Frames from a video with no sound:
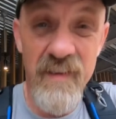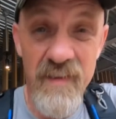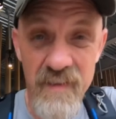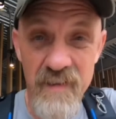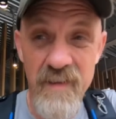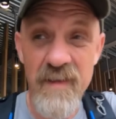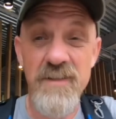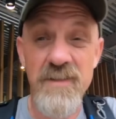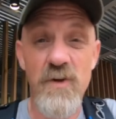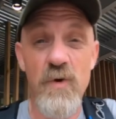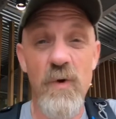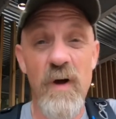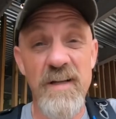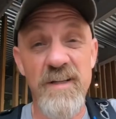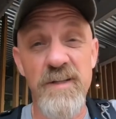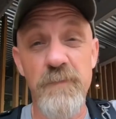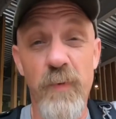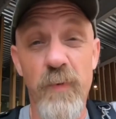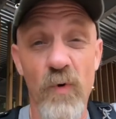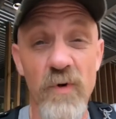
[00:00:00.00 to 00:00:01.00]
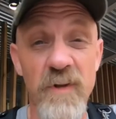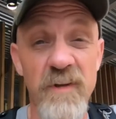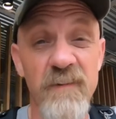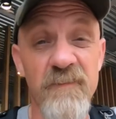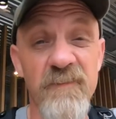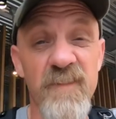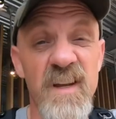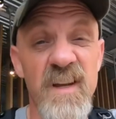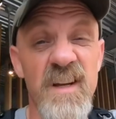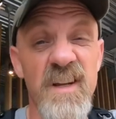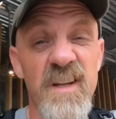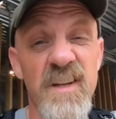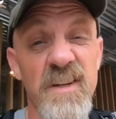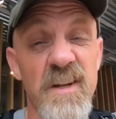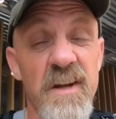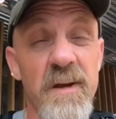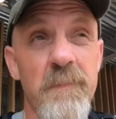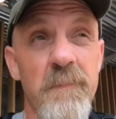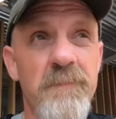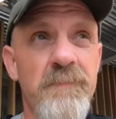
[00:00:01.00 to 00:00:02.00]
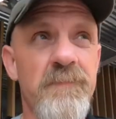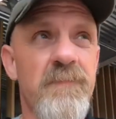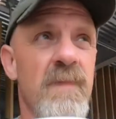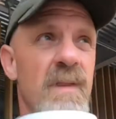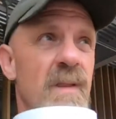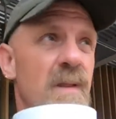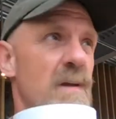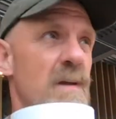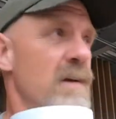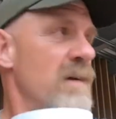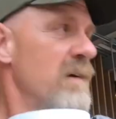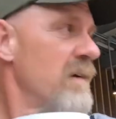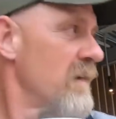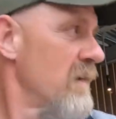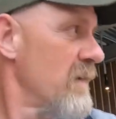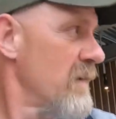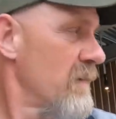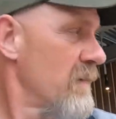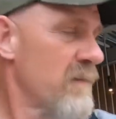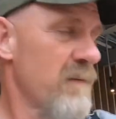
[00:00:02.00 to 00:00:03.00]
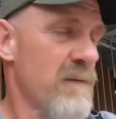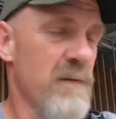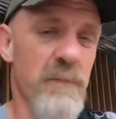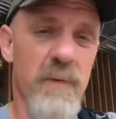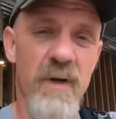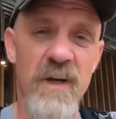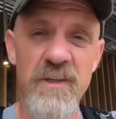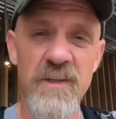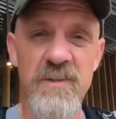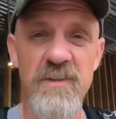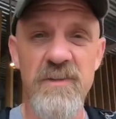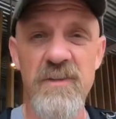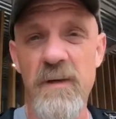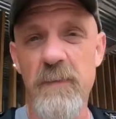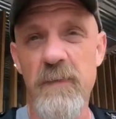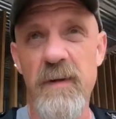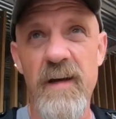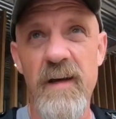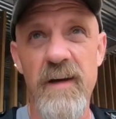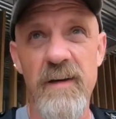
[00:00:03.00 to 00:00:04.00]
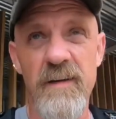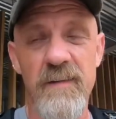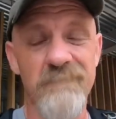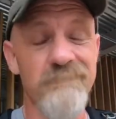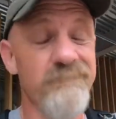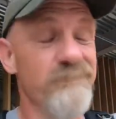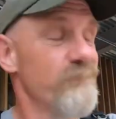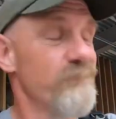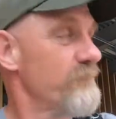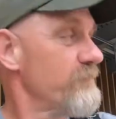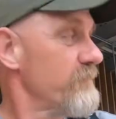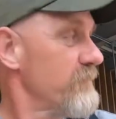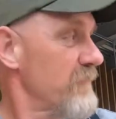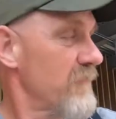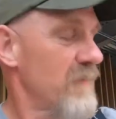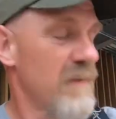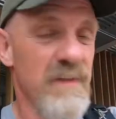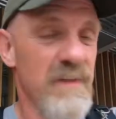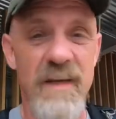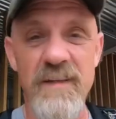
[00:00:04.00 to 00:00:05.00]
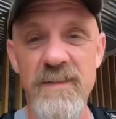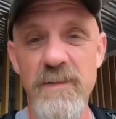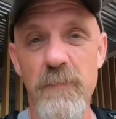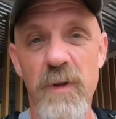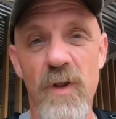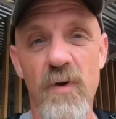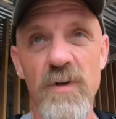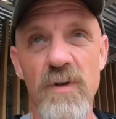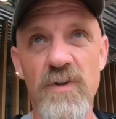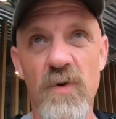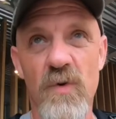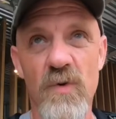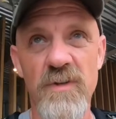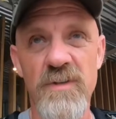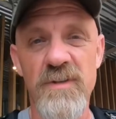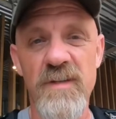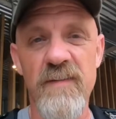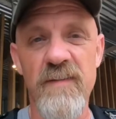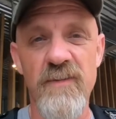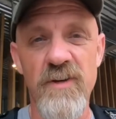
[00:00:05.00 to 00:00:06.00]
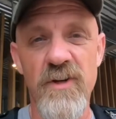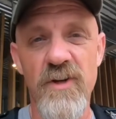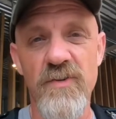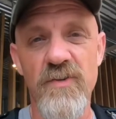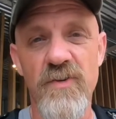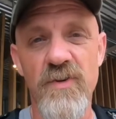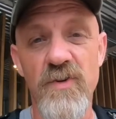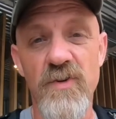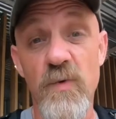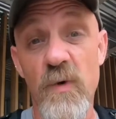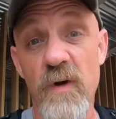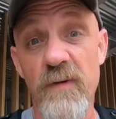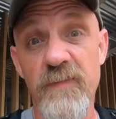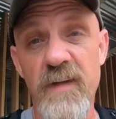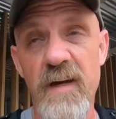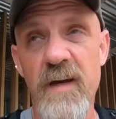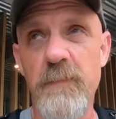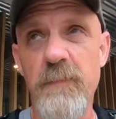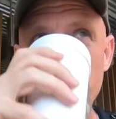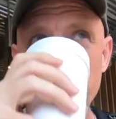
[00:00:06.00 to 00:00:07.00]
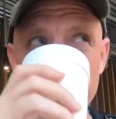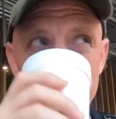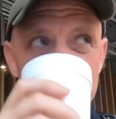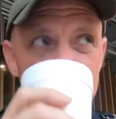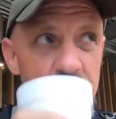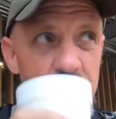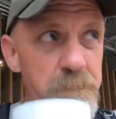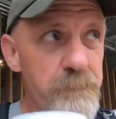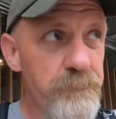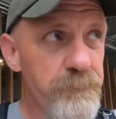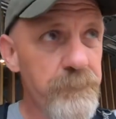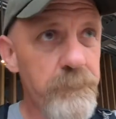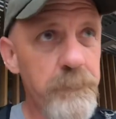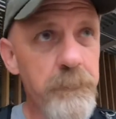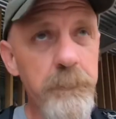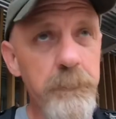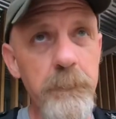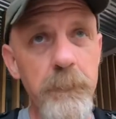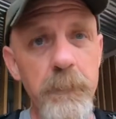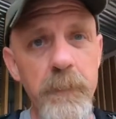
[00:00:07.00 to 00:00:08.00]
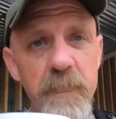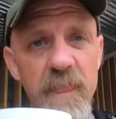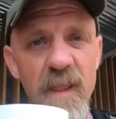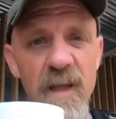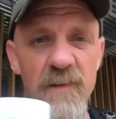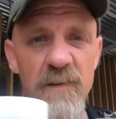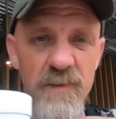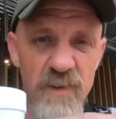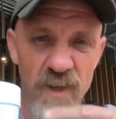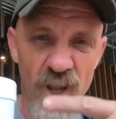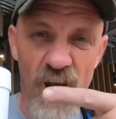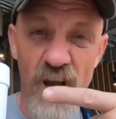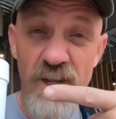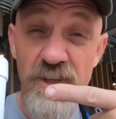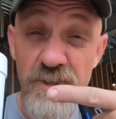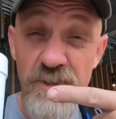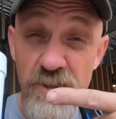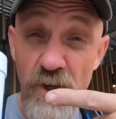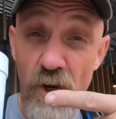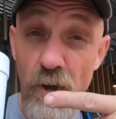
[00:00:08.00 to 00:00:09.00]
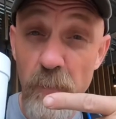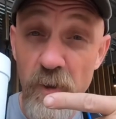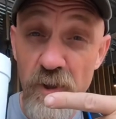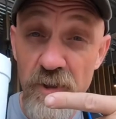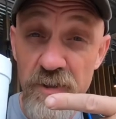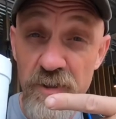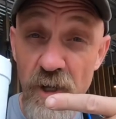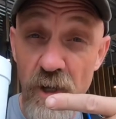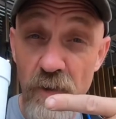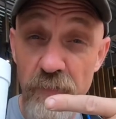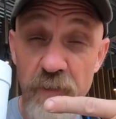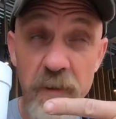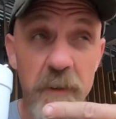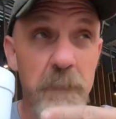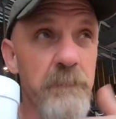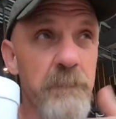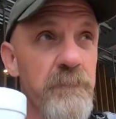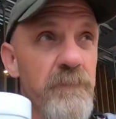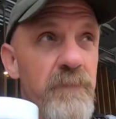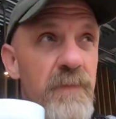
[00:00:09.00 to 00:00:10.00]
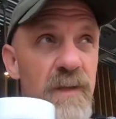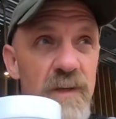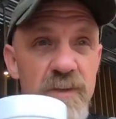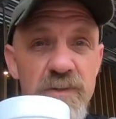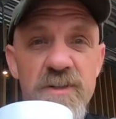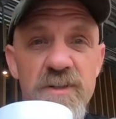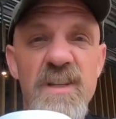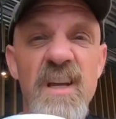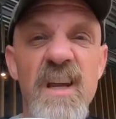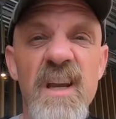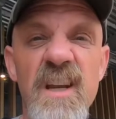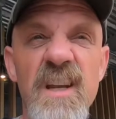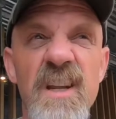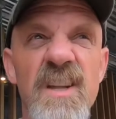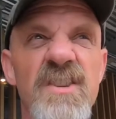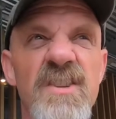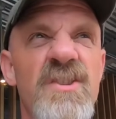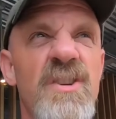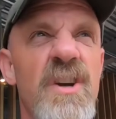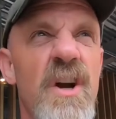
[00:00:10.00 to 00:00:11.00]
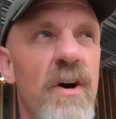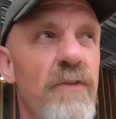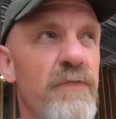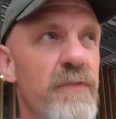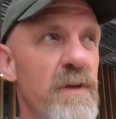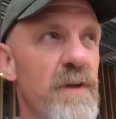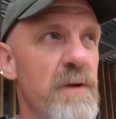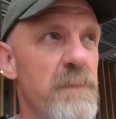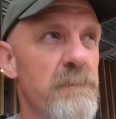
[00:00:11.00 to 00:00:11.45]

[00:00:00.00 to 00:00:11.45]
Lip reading: That's a quite sporty event, isn't it? The bus is coming out. It has to blow its horn 712 times. Not Starbucks coffee. This is Hennin's coffee.